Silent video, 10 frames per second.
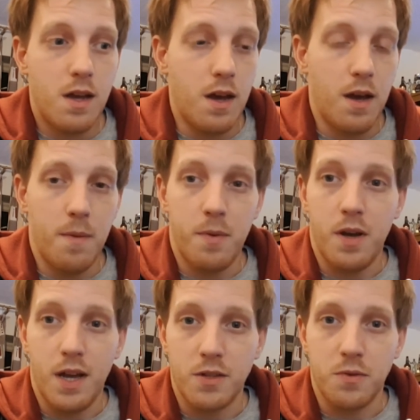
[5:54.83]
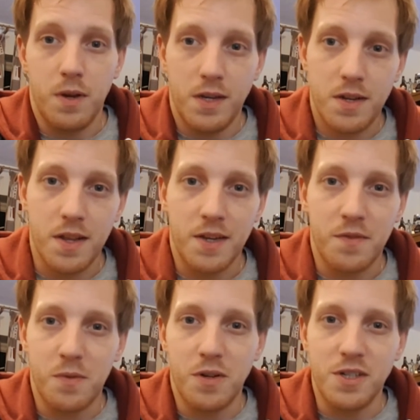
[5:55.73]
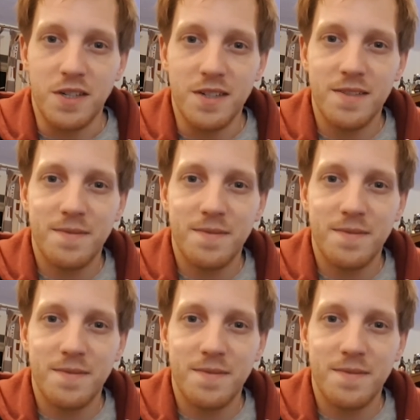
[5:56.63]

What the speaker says: but as always, thanks for watching.